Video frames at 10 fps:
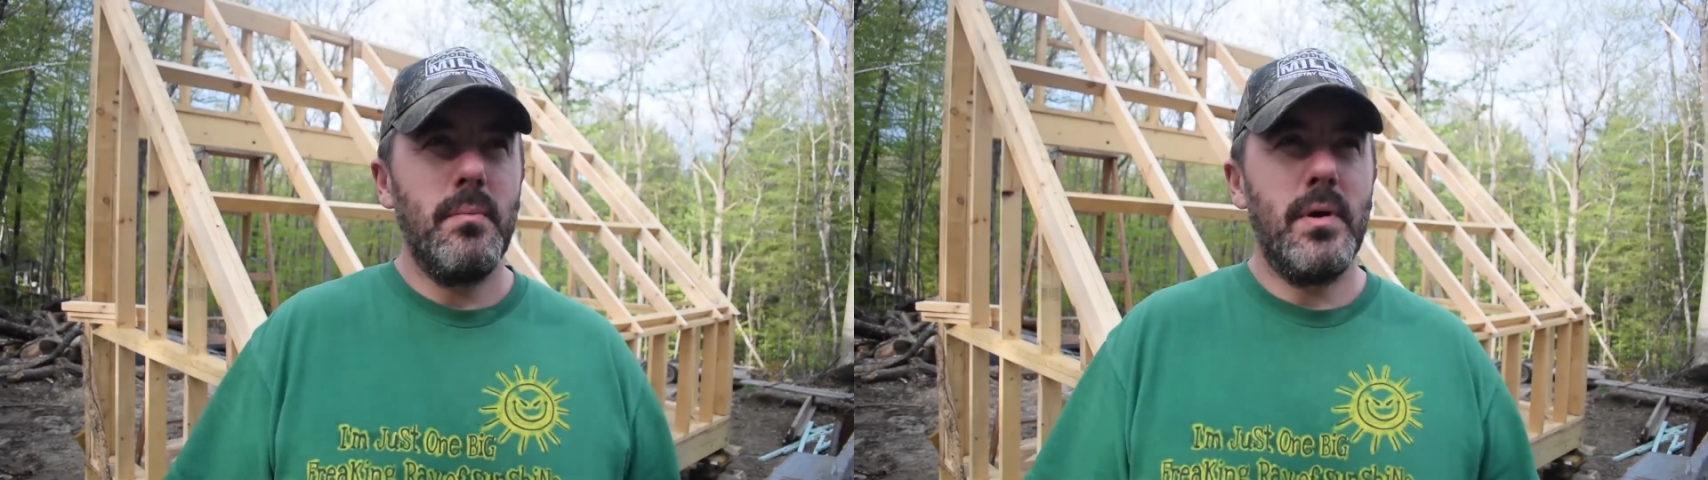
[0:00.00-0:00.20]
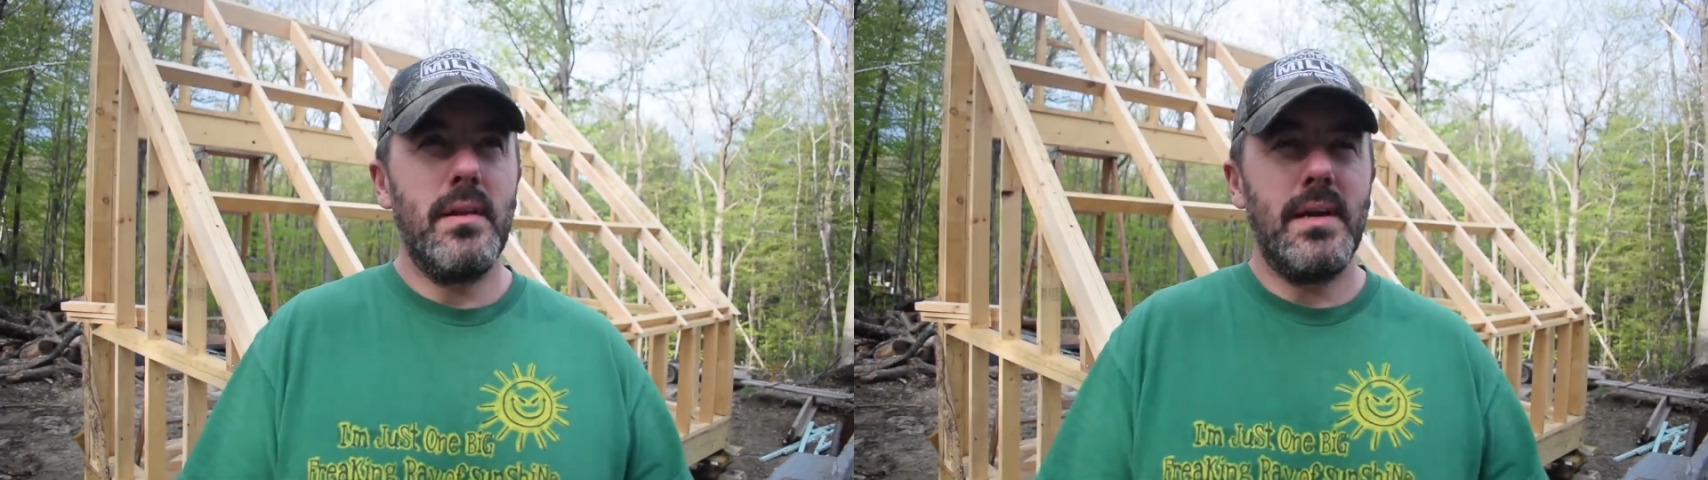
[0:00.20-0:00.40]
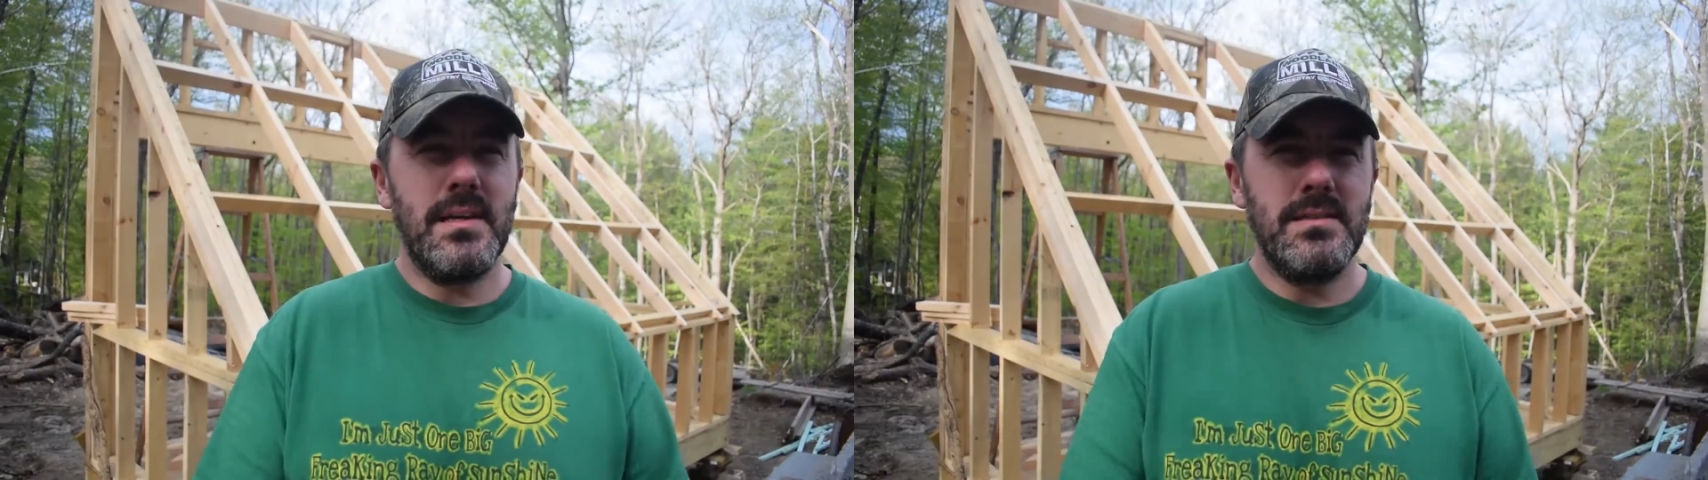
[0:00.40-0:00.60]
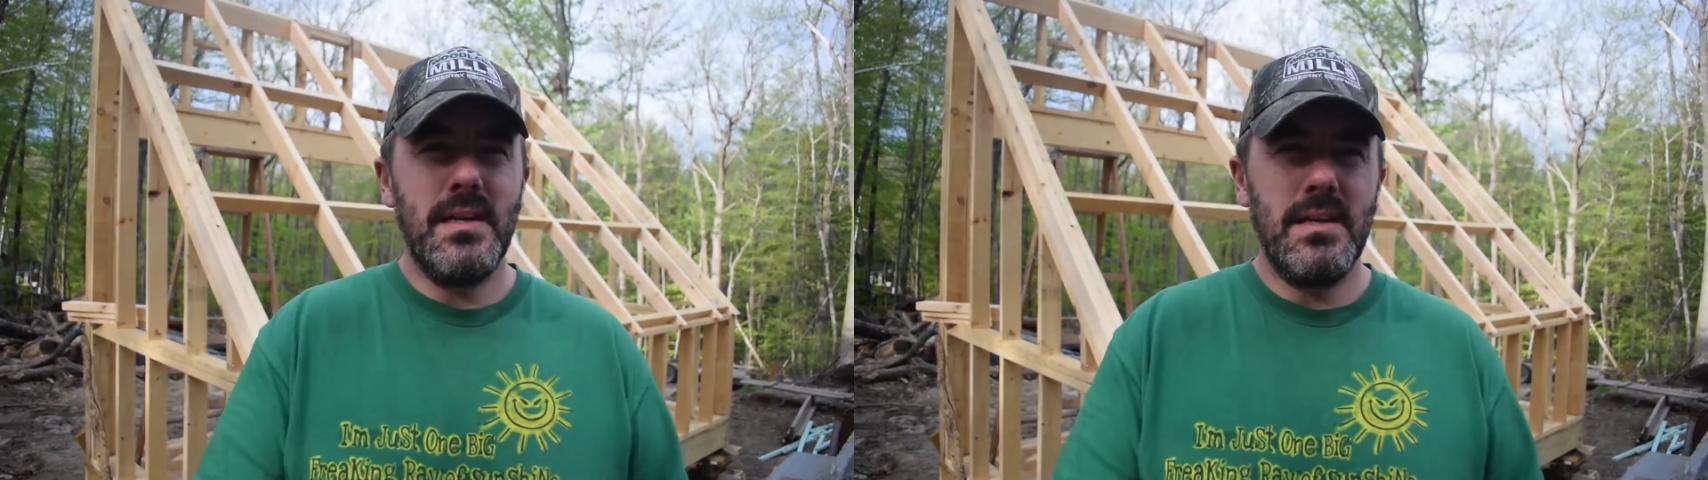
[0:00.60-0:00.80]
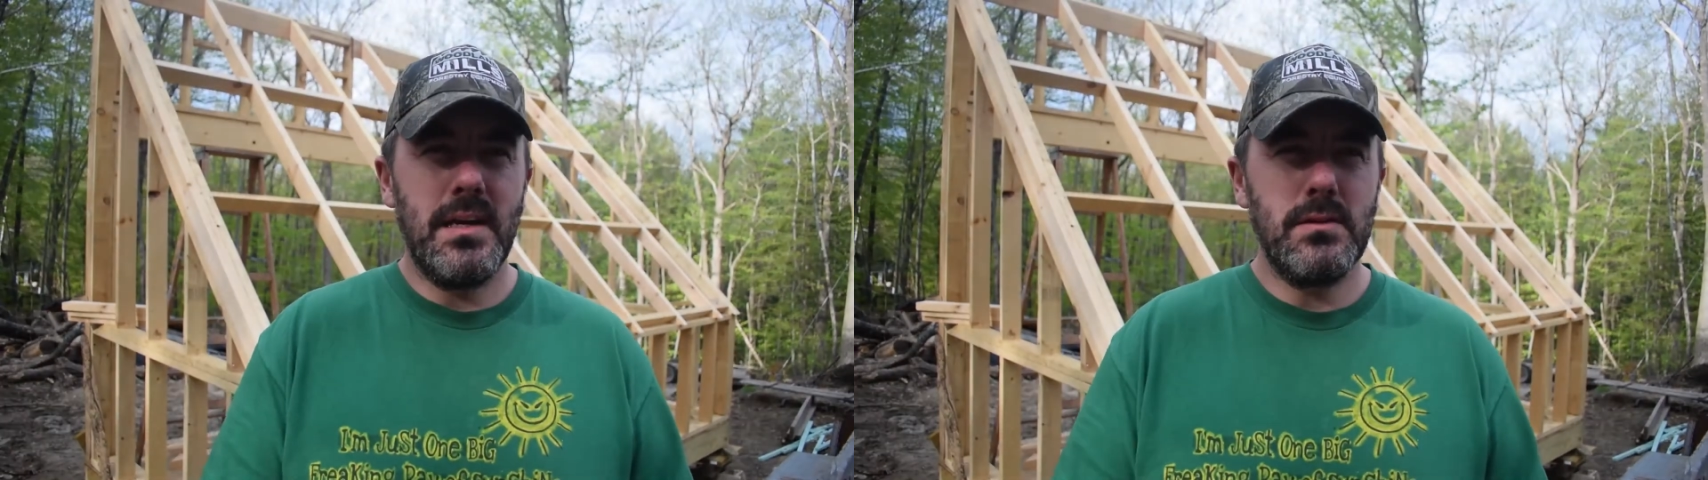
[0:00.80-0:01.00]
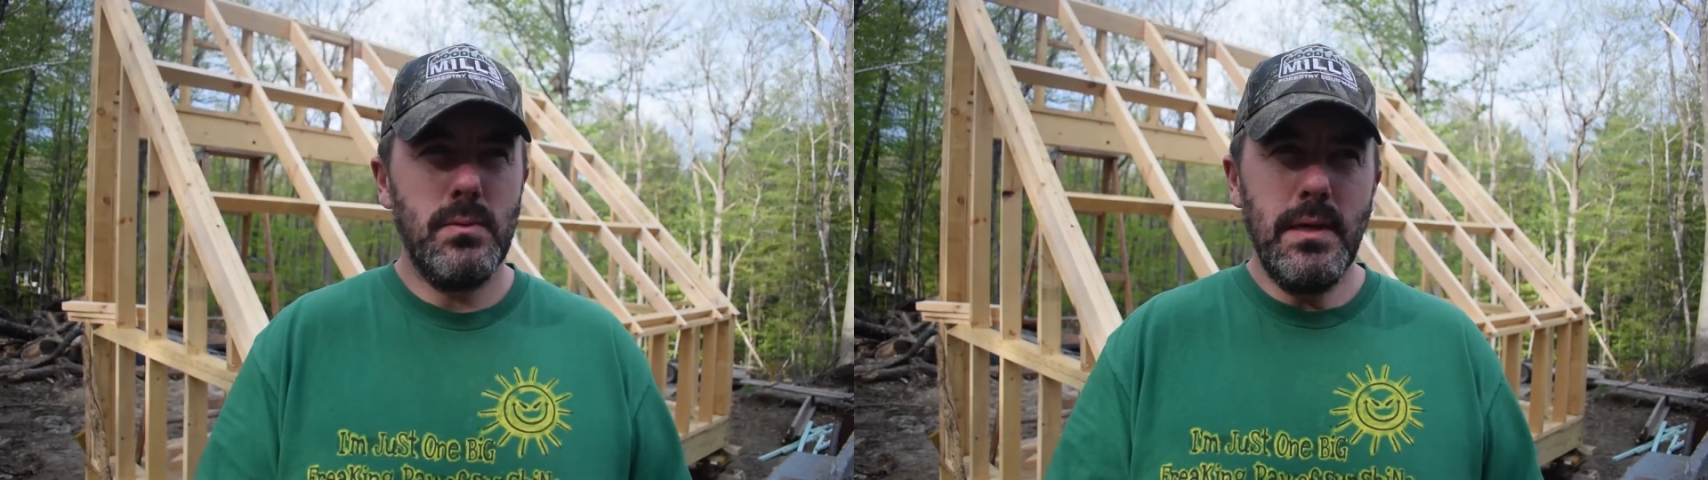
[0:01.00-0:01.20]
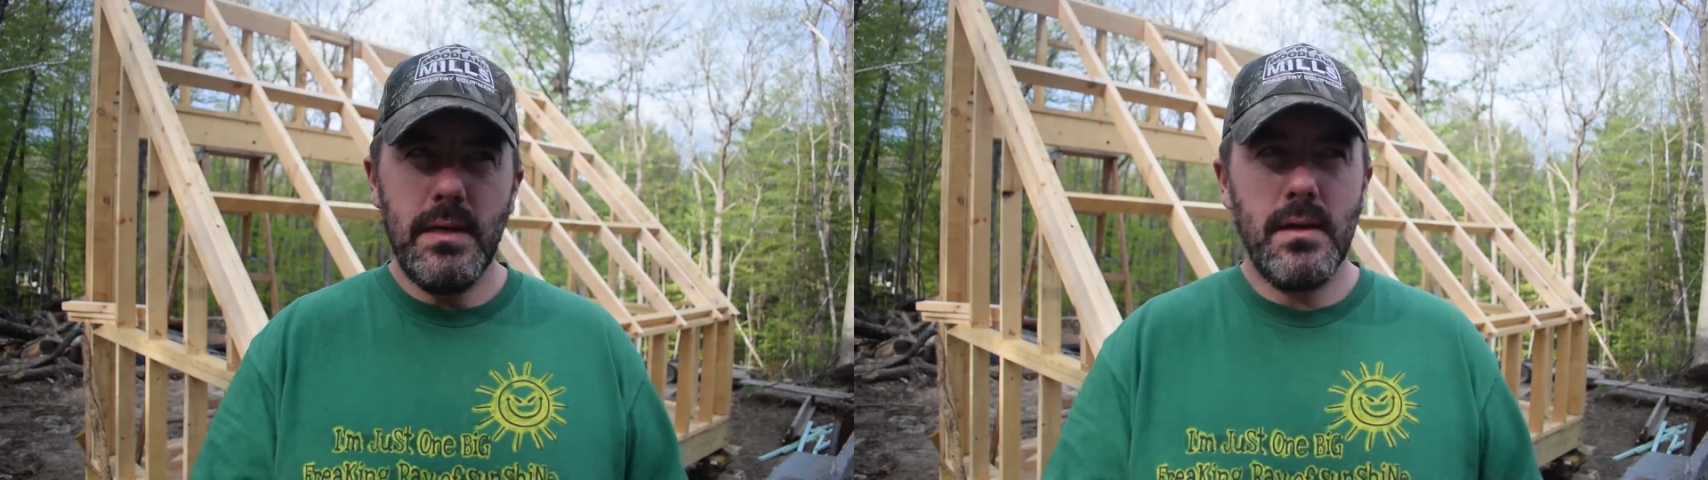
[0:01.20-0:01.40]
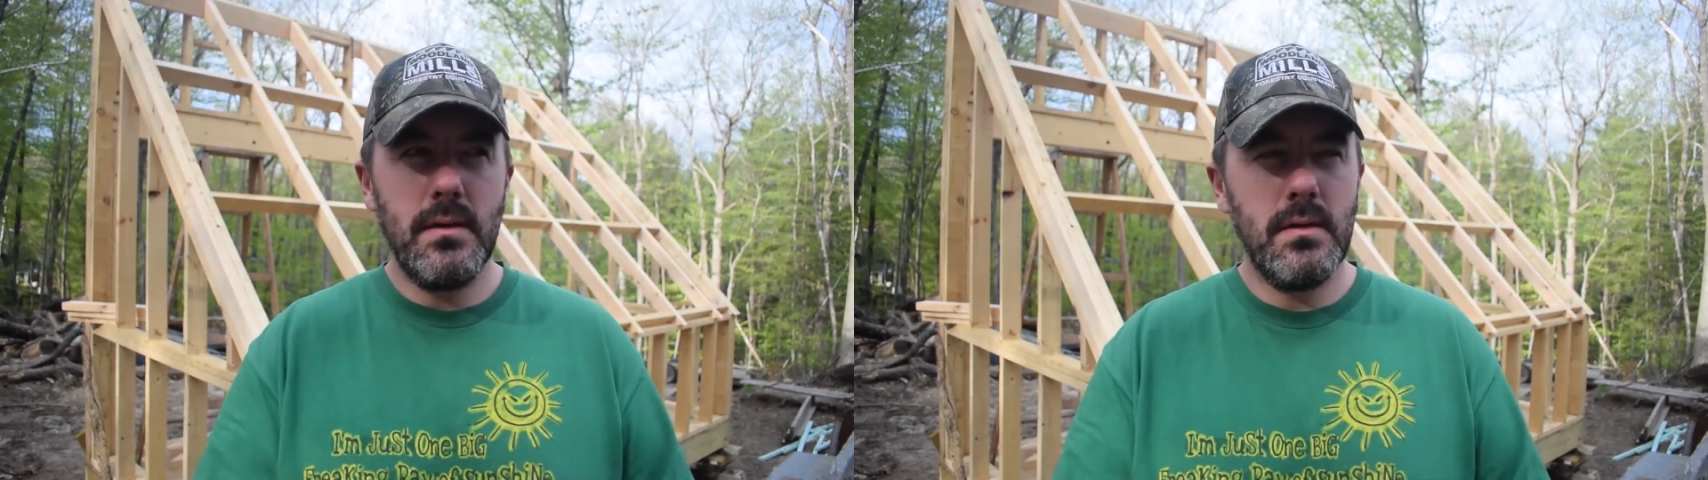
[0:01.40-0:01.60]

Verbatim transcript: But like I said, next week,